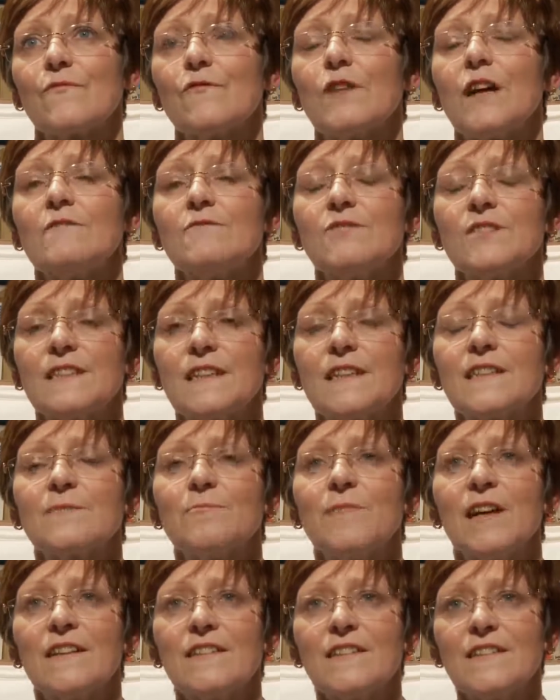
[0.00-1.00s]
5 or
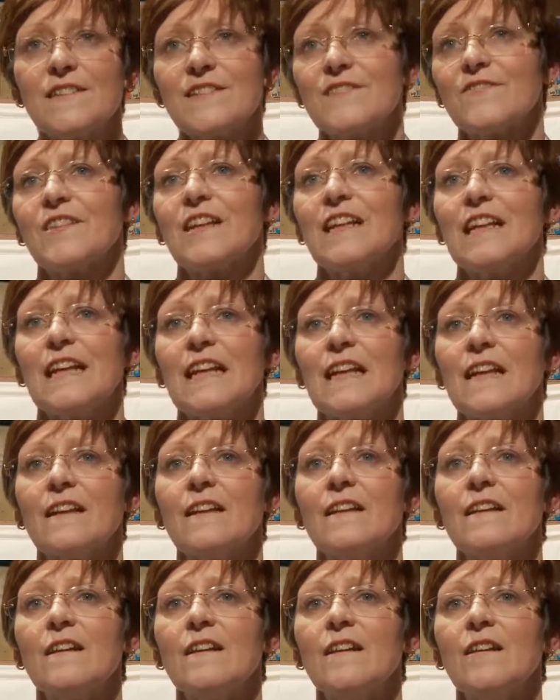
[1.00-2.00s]
6 months, really,
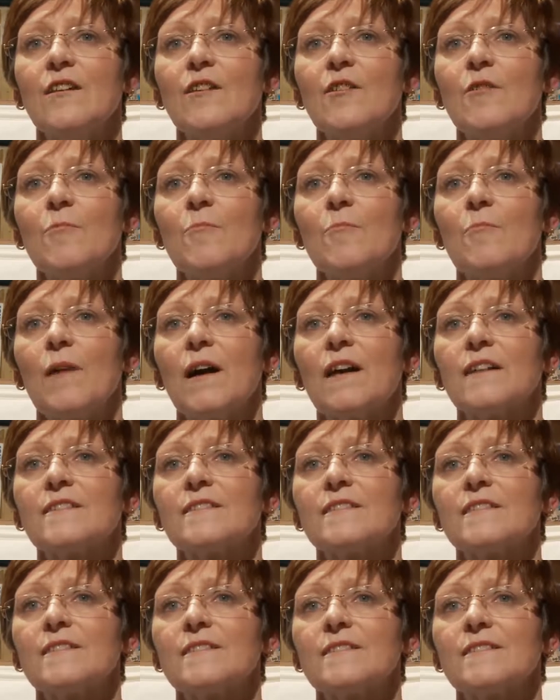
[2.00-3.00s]

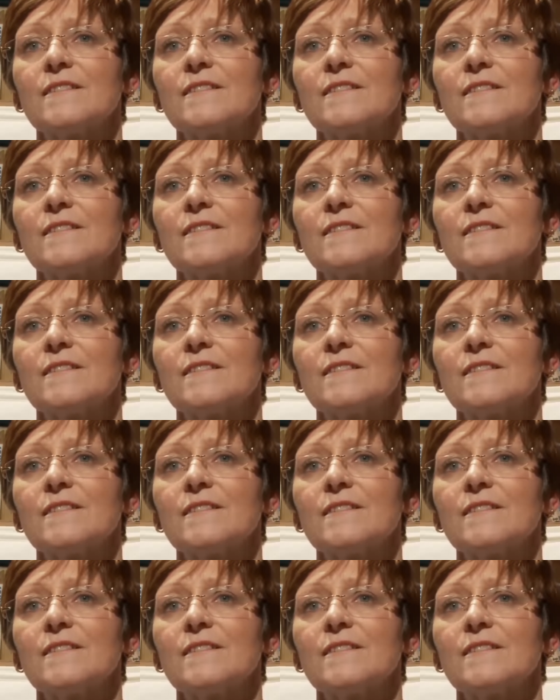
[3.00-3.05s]
but